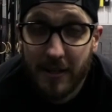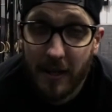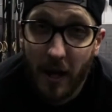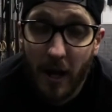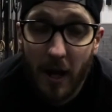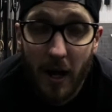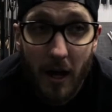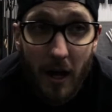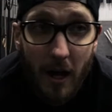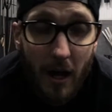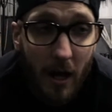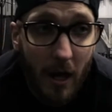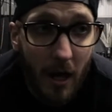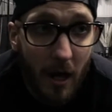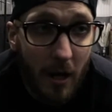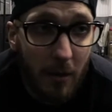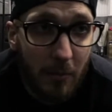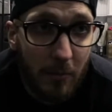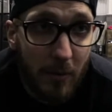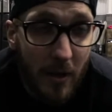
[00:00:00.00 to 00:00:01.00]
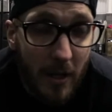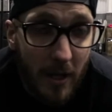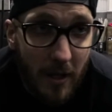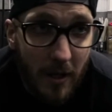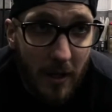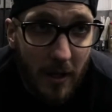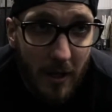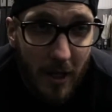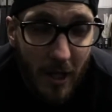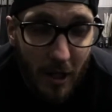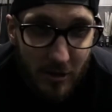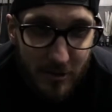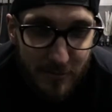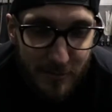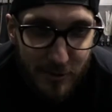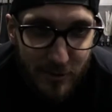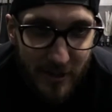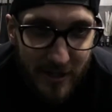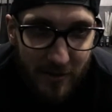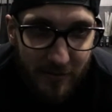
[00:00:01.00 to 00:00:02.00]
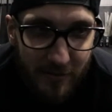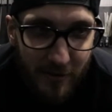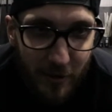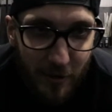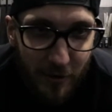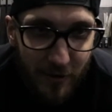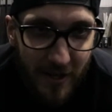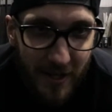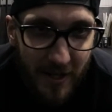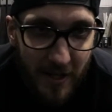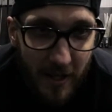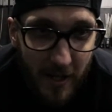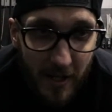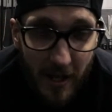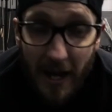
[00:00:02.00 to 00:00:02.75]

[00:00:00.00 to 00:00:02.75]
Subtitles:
what's my train of thought there?